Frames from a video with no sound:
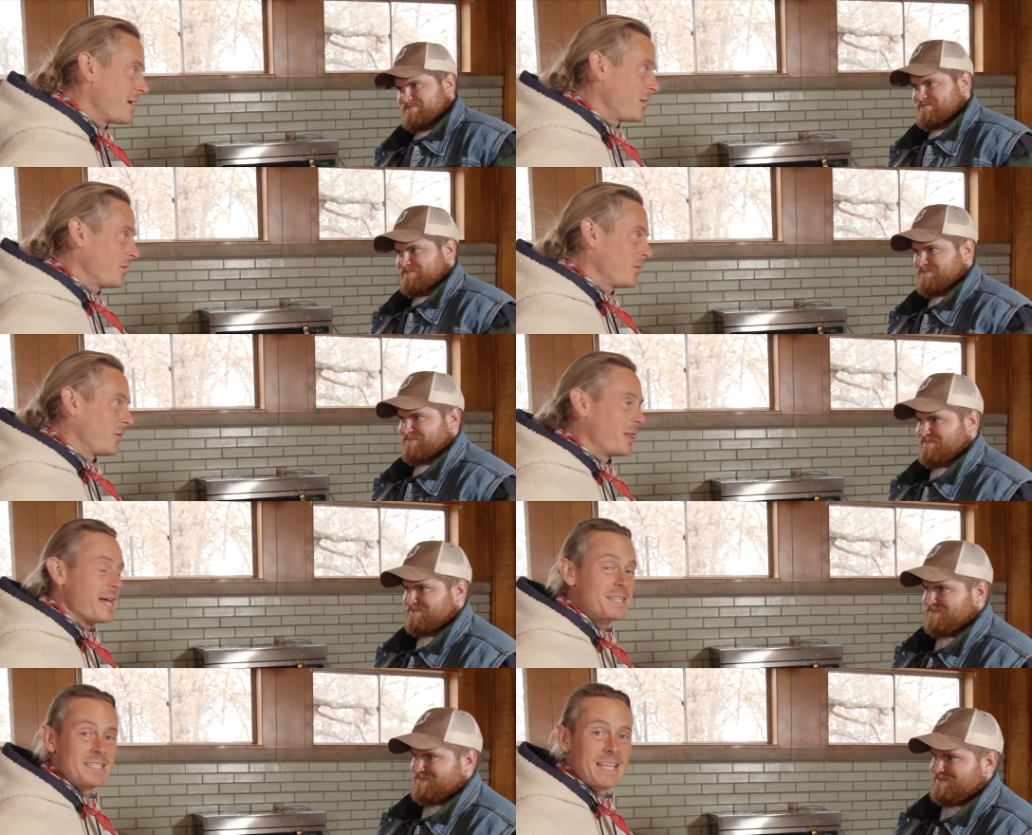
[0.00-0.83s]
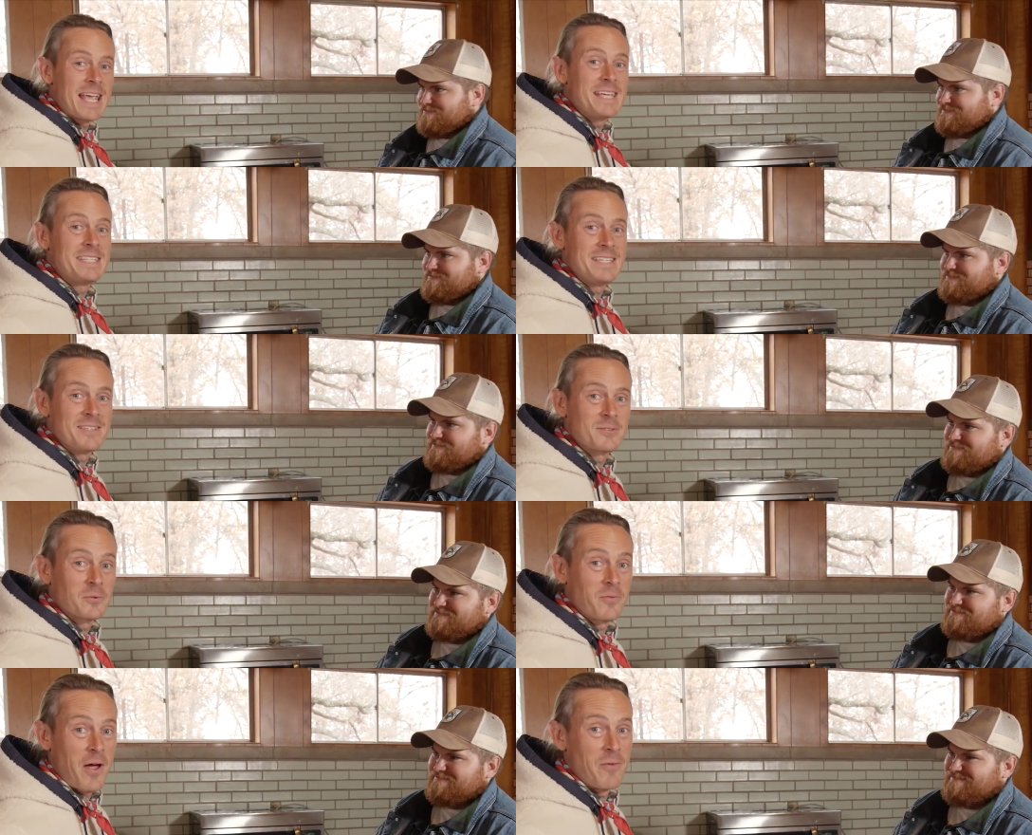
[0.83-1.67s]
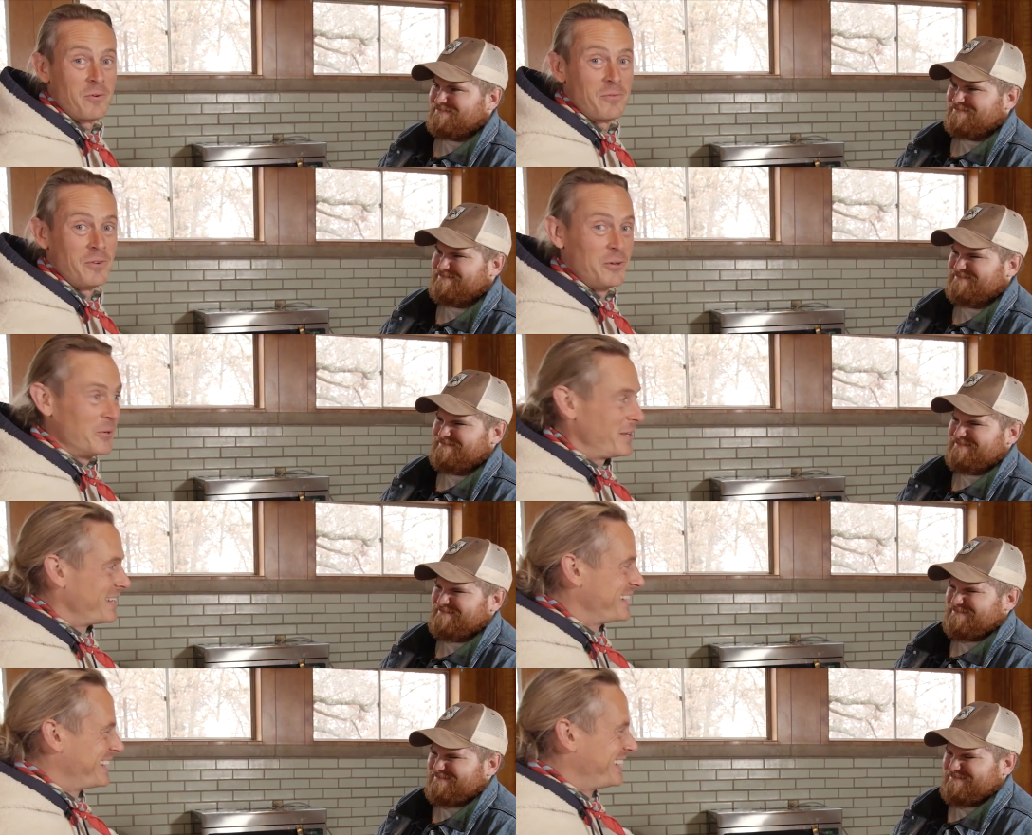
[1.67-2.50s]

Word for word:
Speaker 1: a little less tasty survival food.